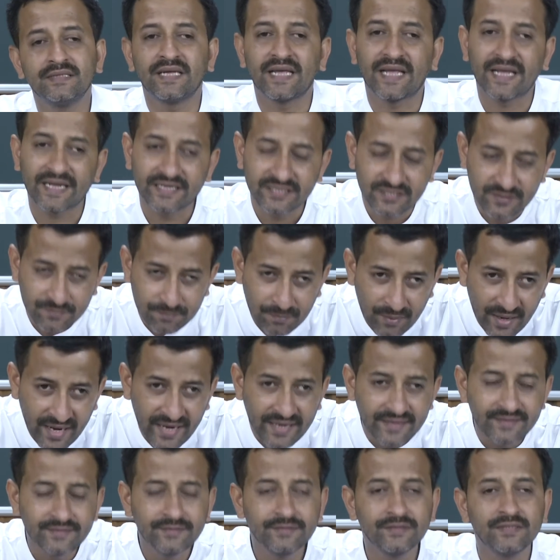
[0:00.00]

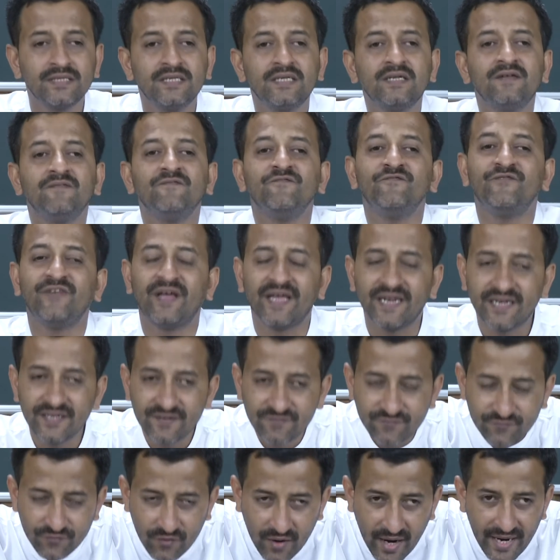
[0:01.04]
explained,
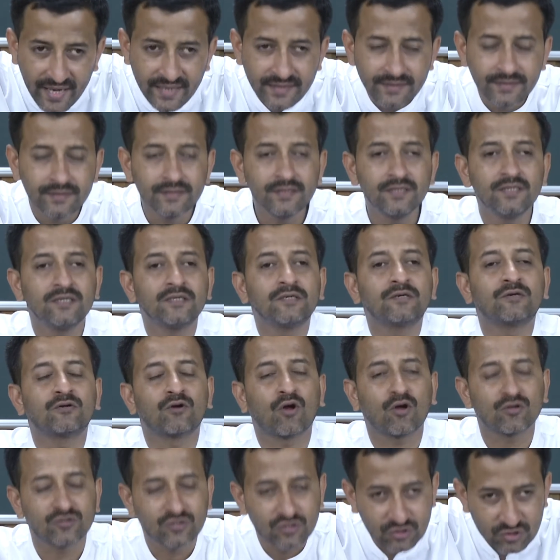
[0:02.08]
verified,
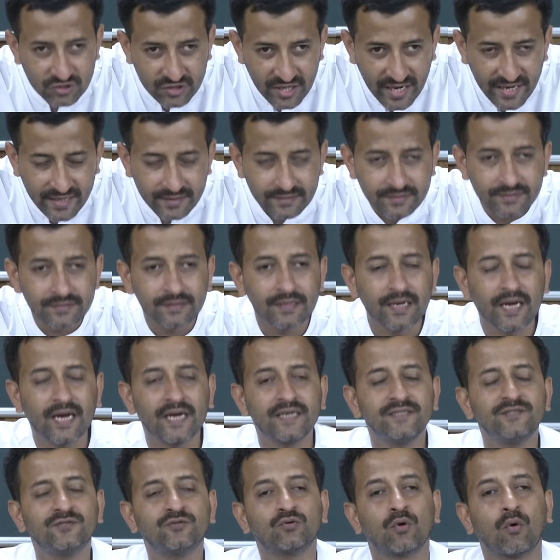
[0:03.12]
cross checked
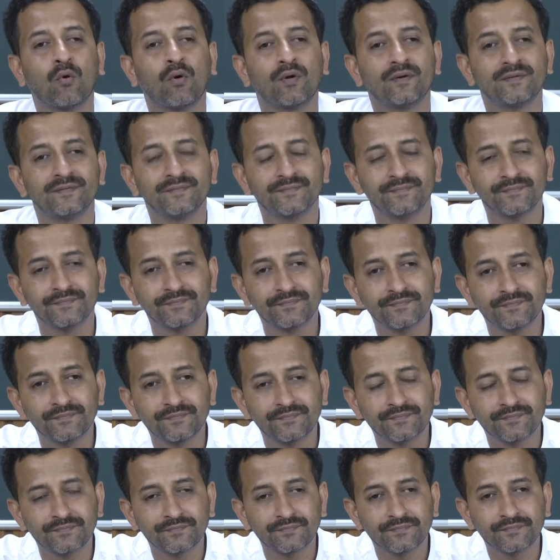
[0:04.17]
and so on.
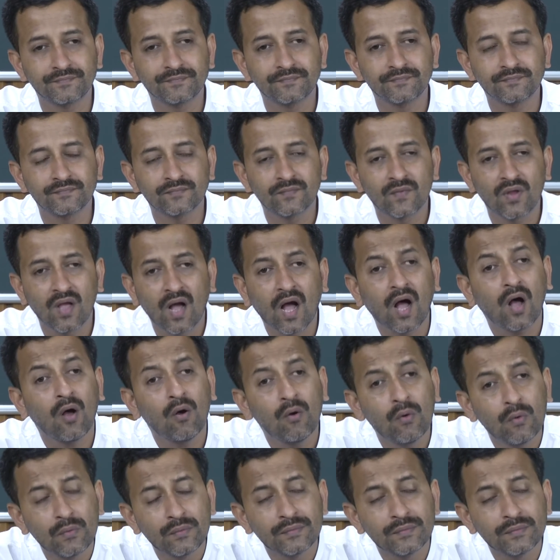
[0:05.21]
How?